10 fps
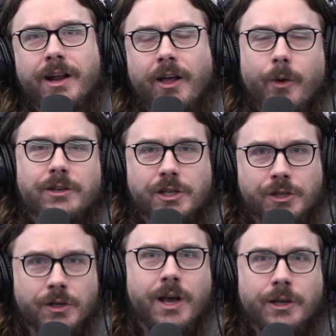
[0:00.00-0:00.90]
Otherwise,
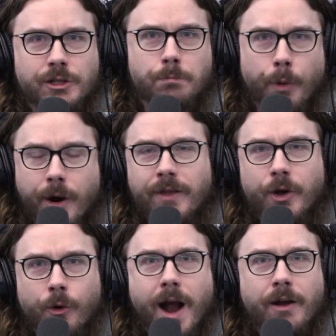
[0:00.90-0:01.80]
you're just burning the
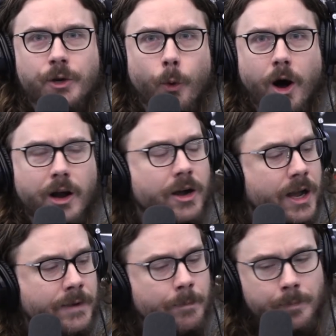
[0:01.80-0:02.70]
ground you walk on.